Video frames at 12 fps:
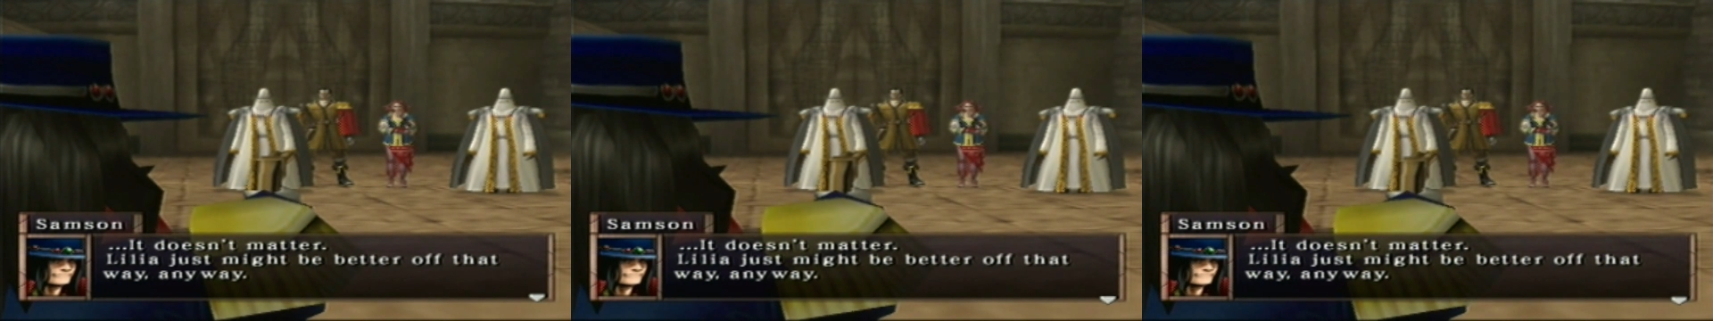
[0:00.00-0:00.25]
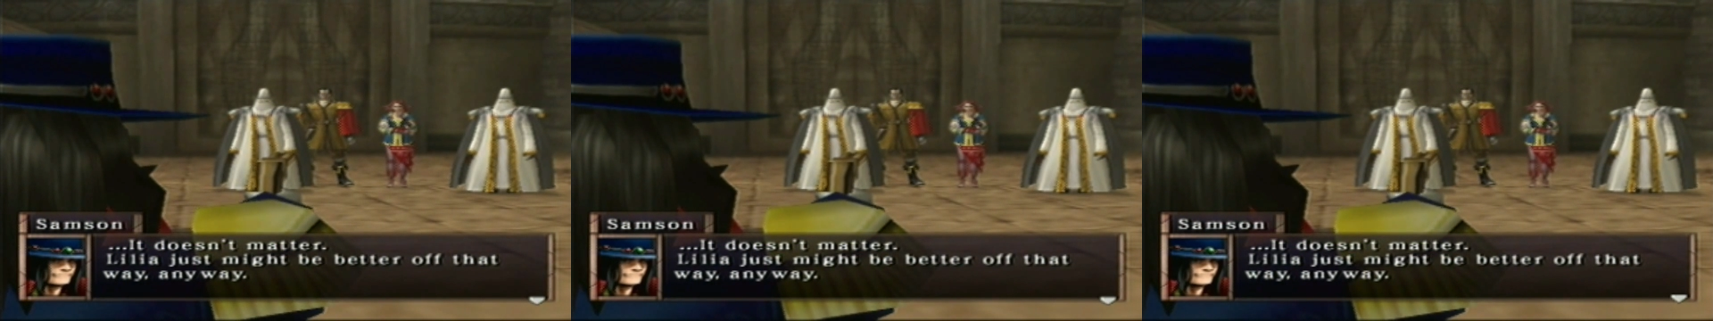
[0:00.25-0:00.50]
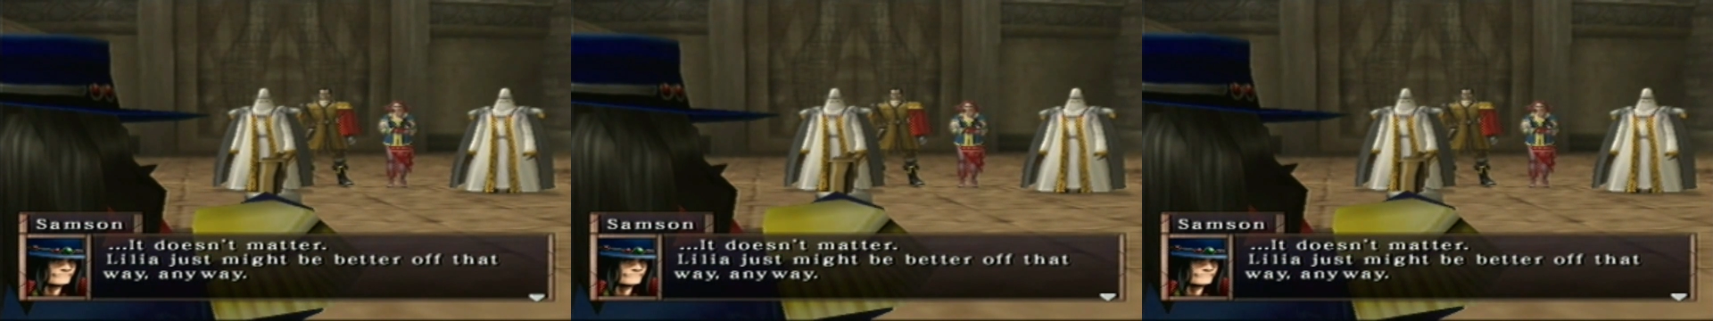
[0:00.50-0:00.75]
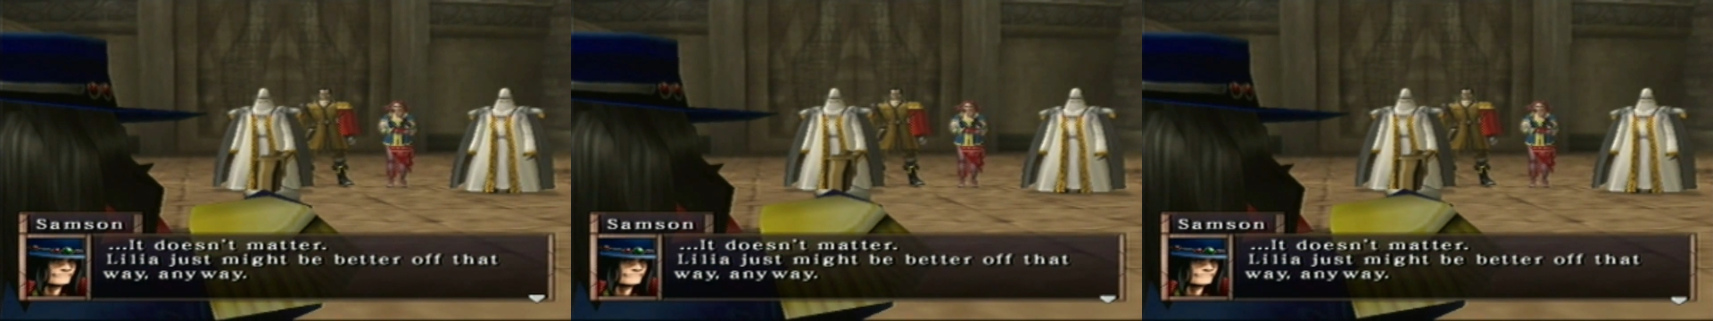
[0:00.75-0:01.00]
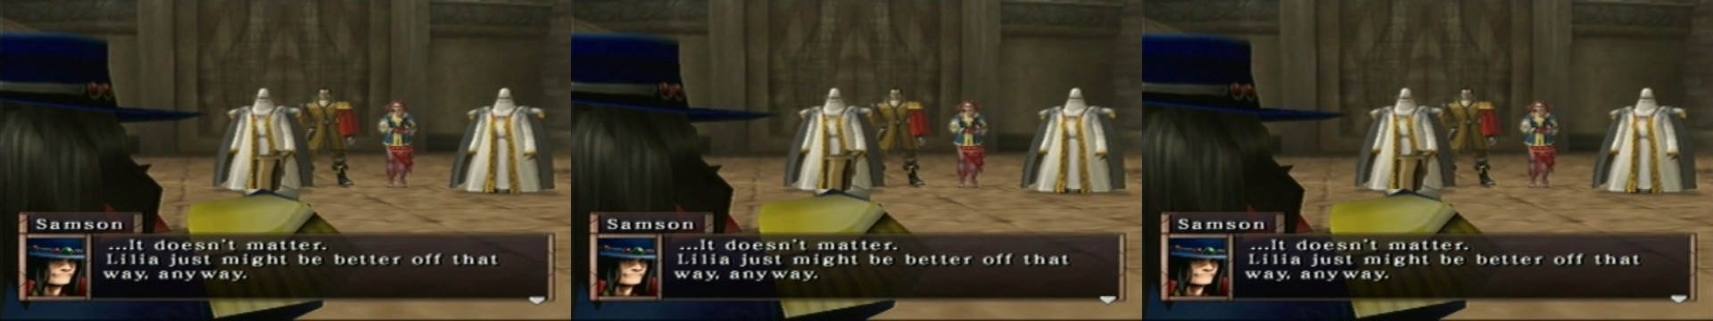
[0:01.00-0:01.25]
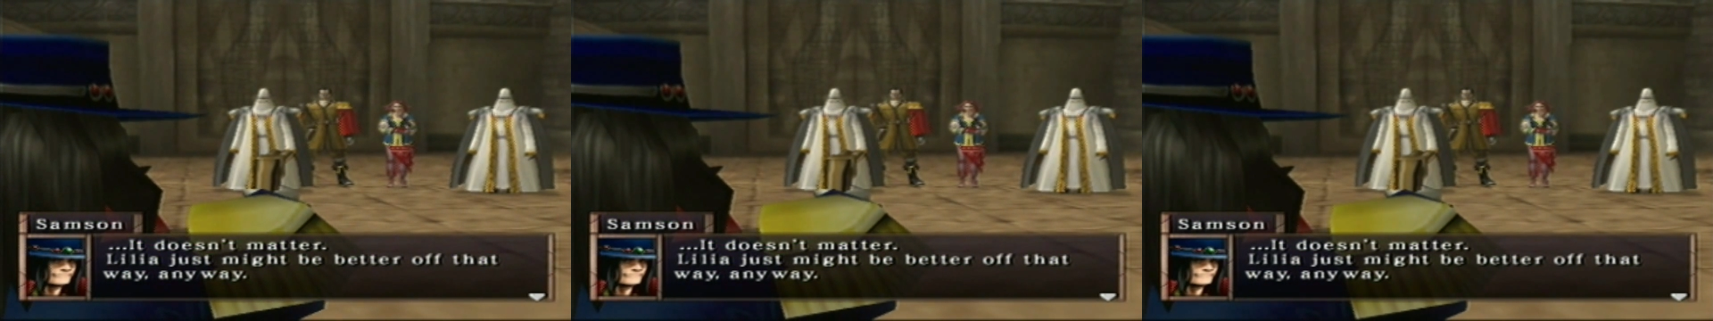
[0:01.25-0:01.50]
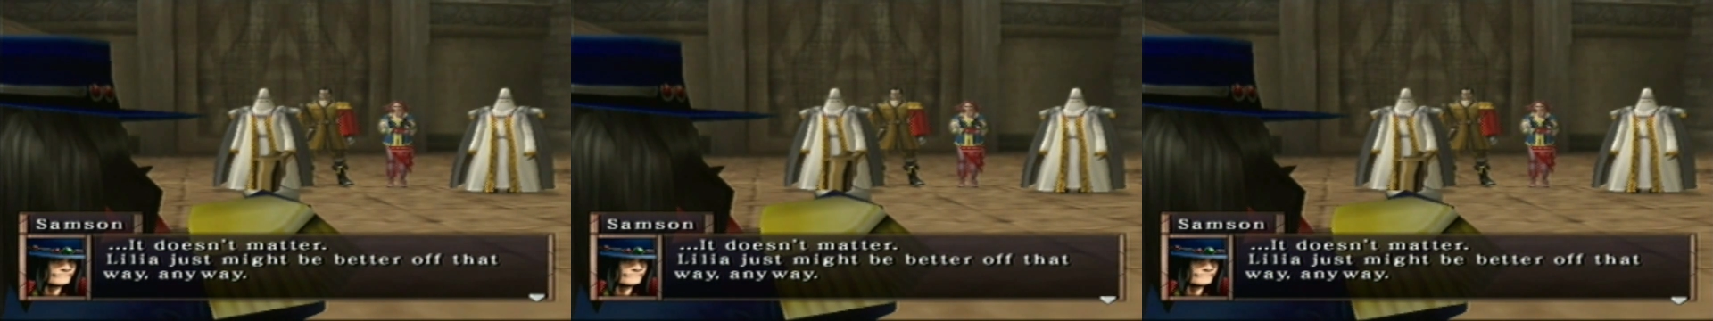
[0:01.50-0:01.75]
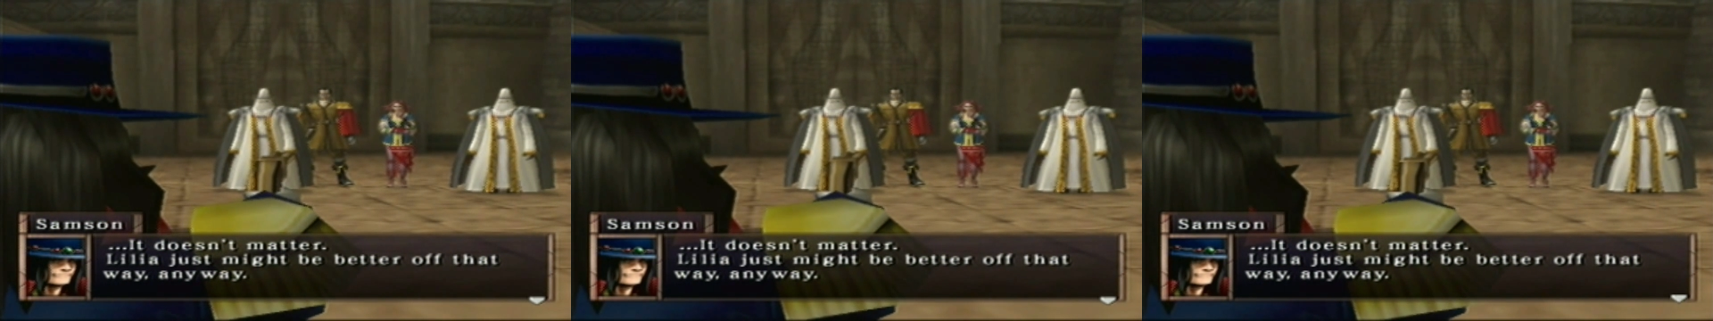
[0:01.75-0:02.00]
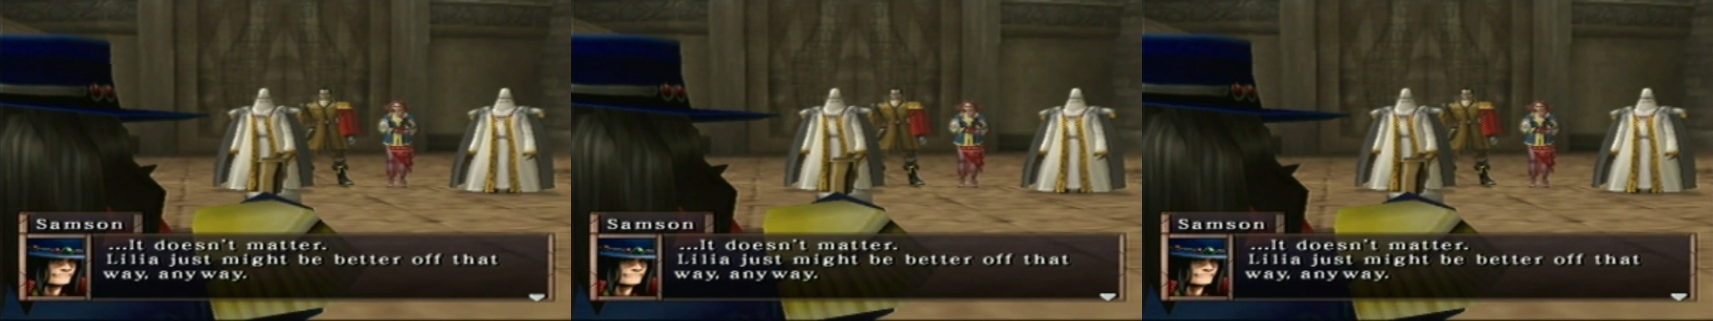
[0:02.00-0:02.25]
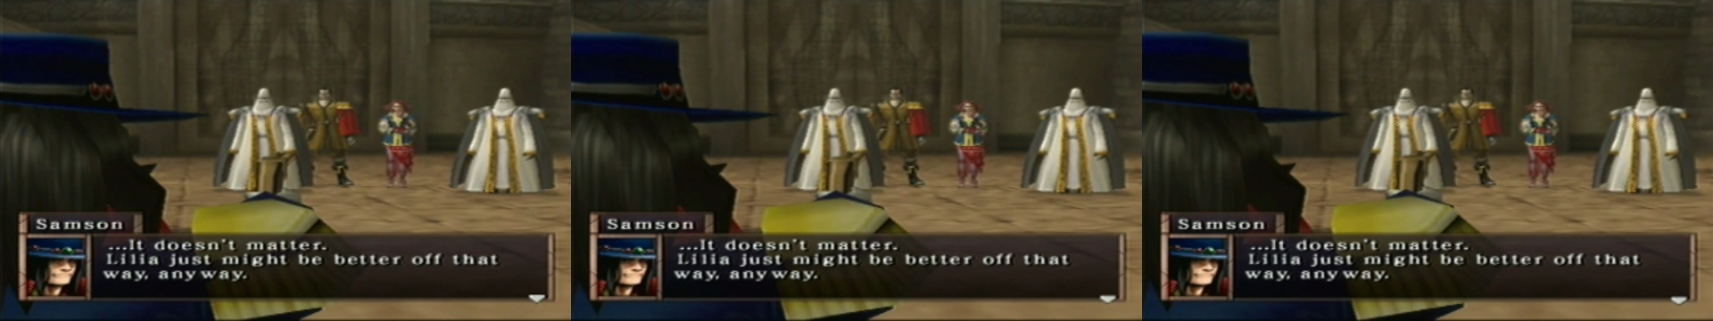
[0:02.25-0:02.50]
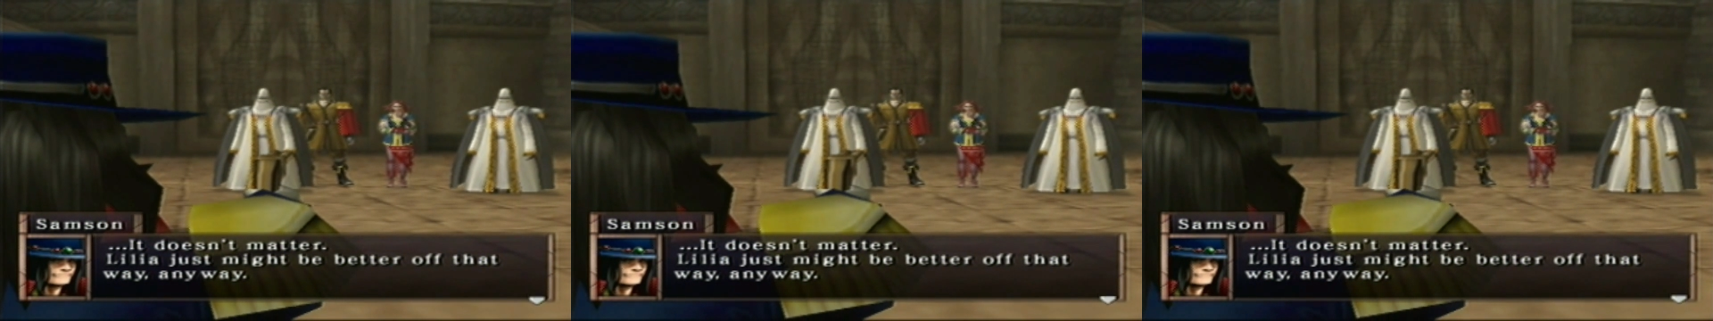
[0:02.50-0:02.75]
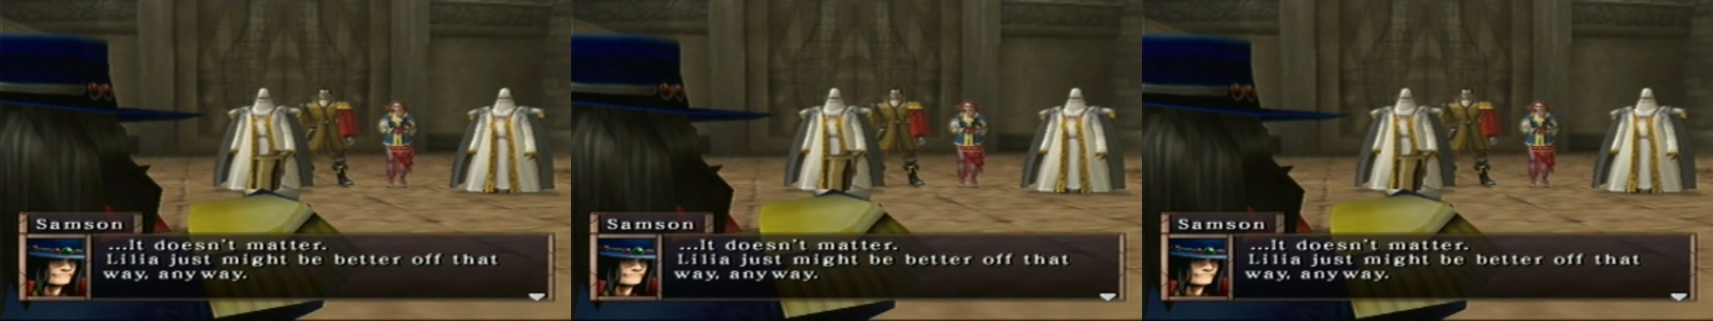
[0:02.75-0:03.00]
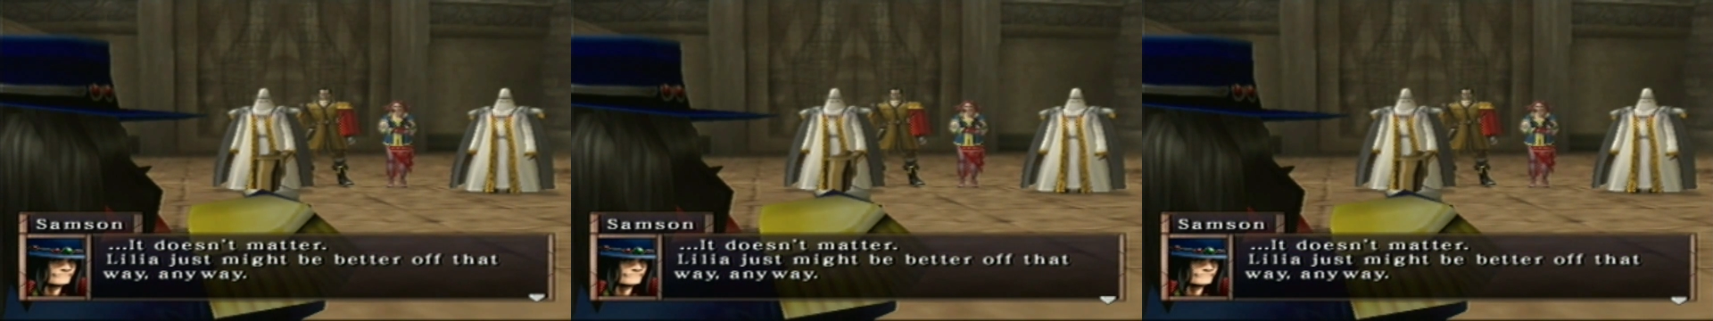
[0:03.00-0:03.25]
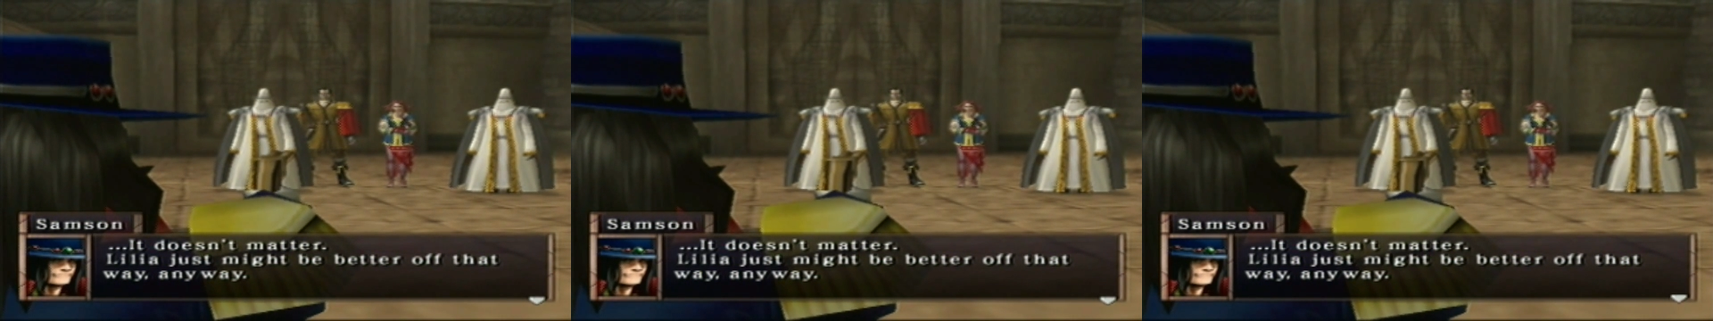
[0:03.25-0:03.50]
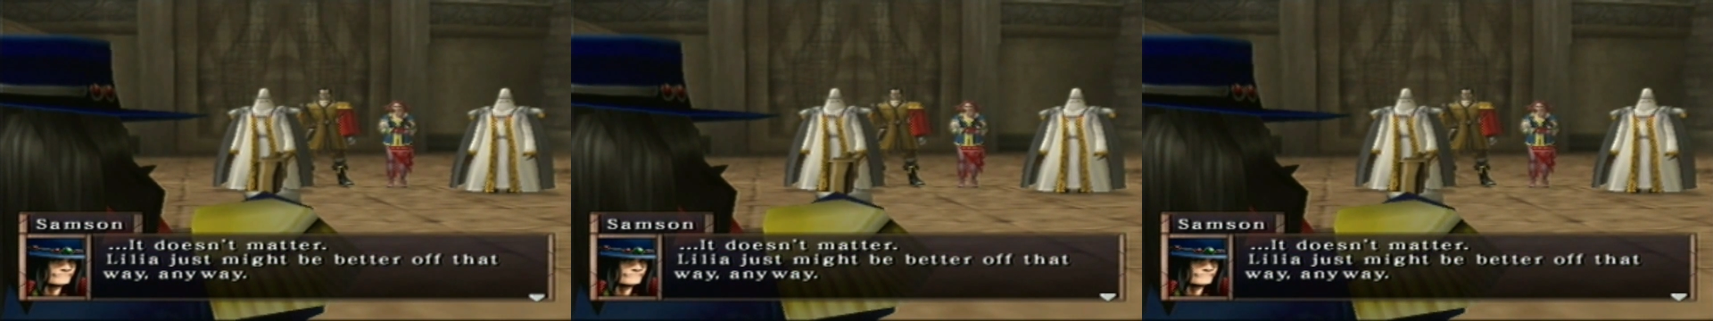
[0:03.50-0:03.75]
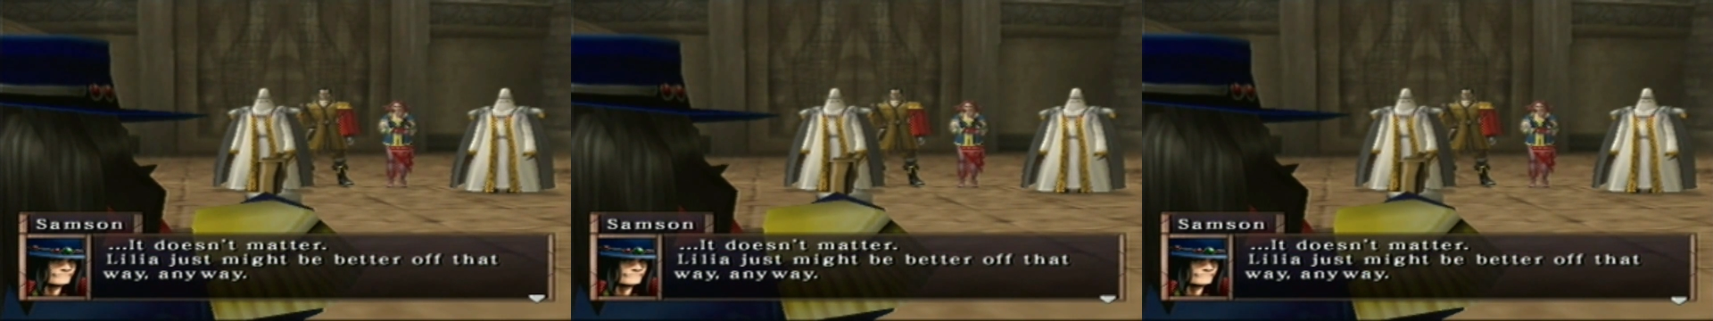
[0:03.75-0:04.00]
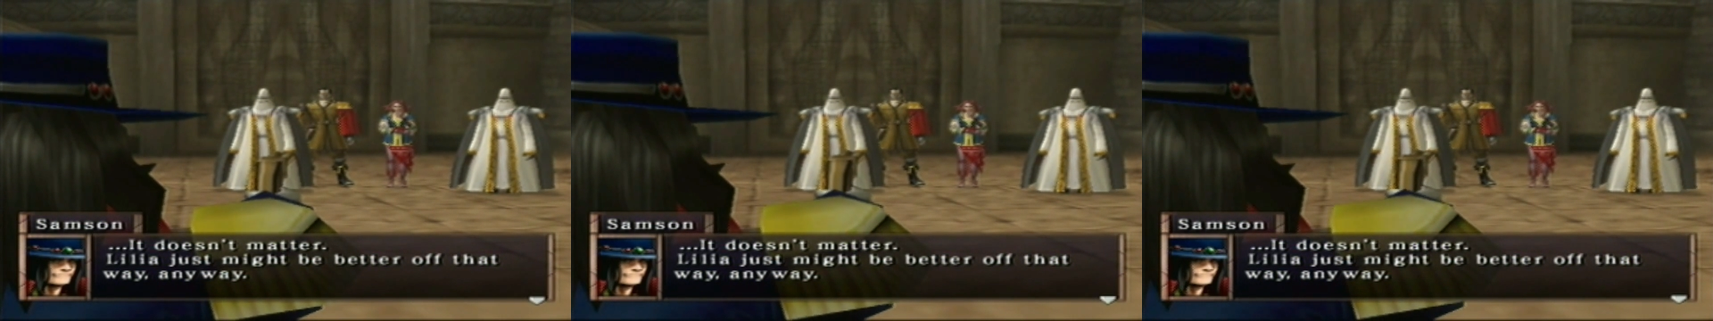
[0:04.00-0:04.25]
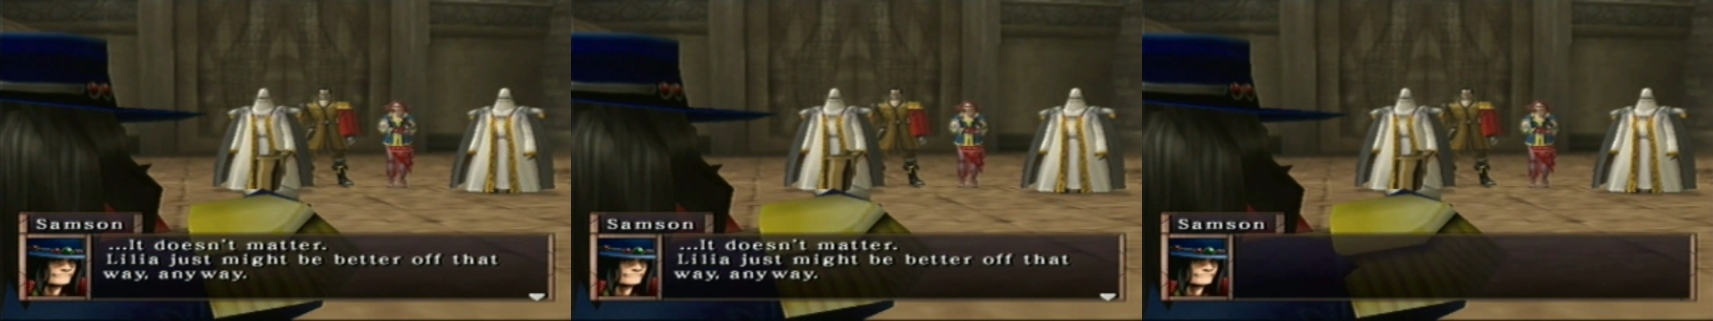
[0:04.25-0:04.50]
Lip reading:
Nobody's mouth can be seen.